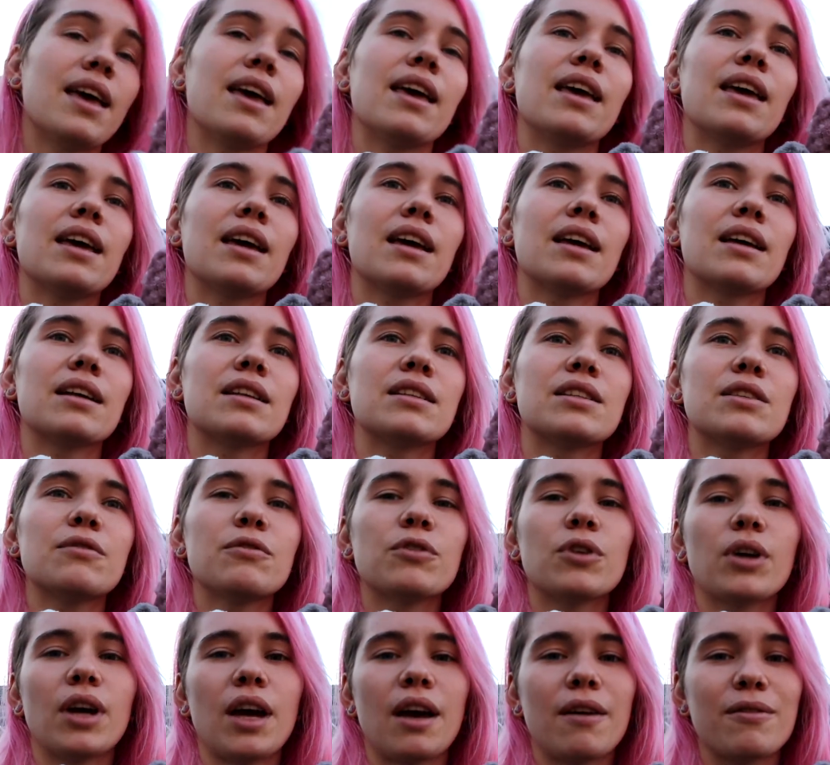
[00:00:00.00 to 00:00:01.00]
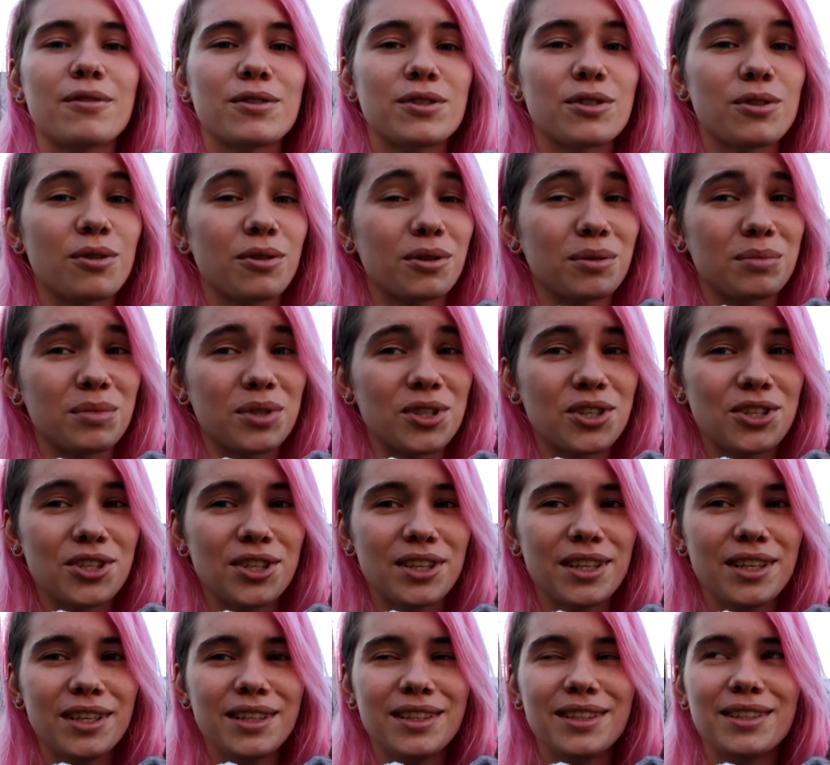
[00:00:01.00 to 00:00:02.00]
And if you have a sewing
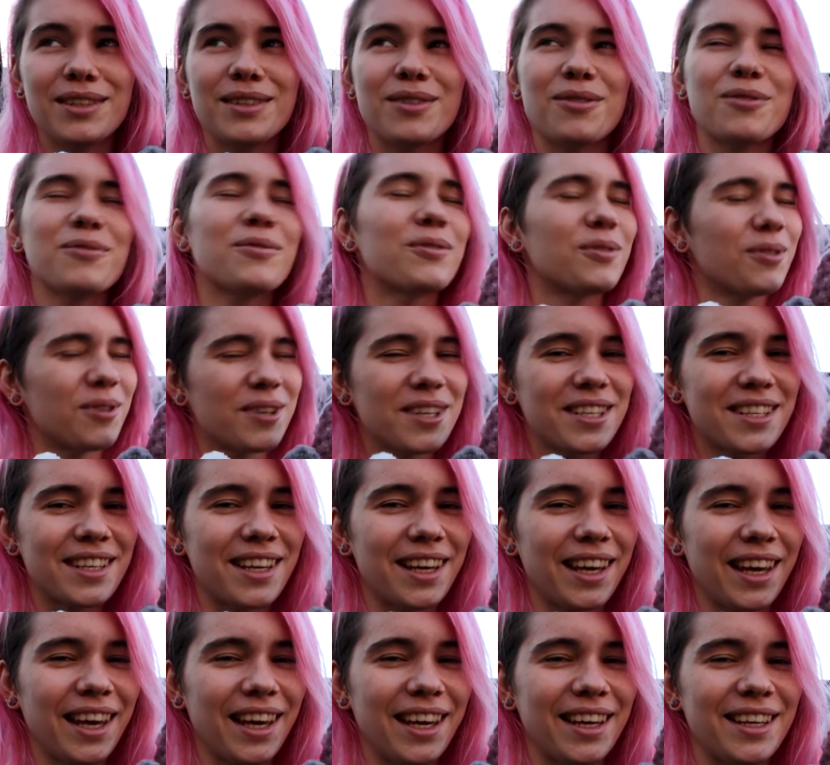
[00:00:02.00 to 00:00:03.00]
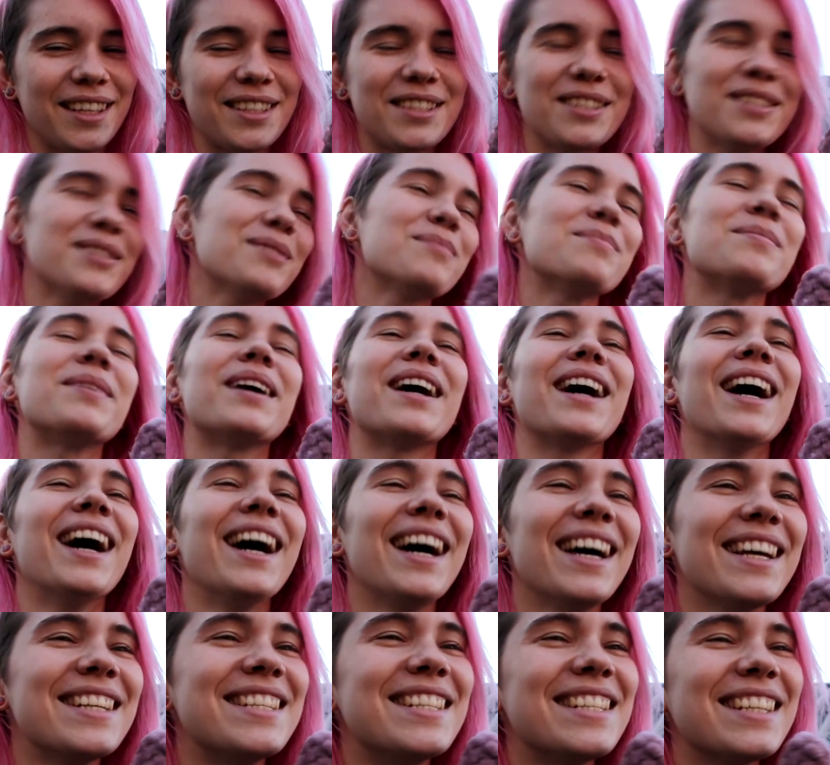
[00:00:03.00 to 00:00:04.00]
machine, of course I hate you, but
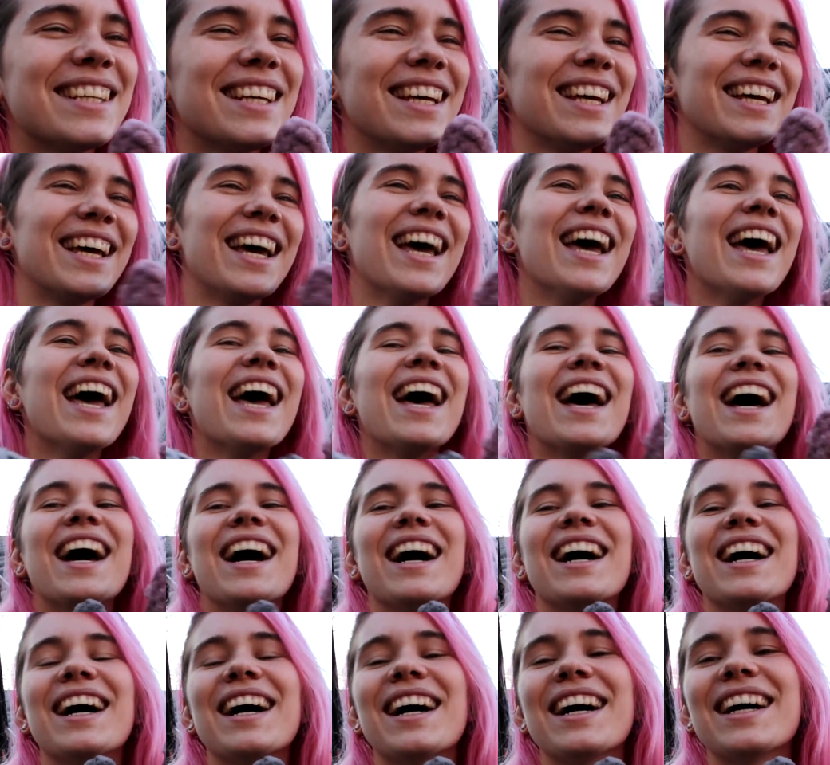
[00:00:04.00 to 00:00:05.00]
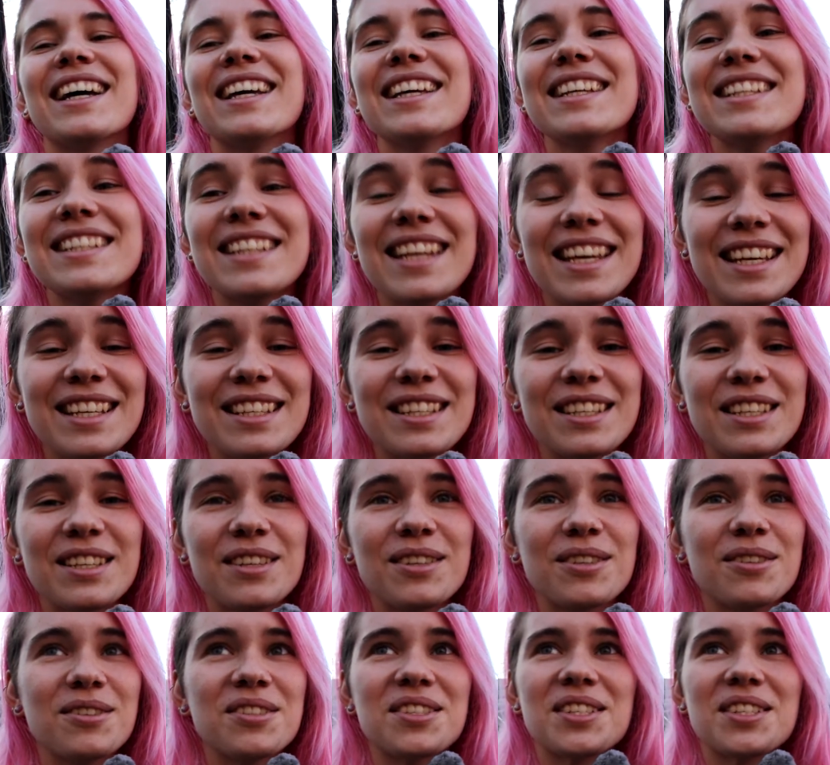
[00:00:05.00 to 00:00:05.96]
uh, it takes you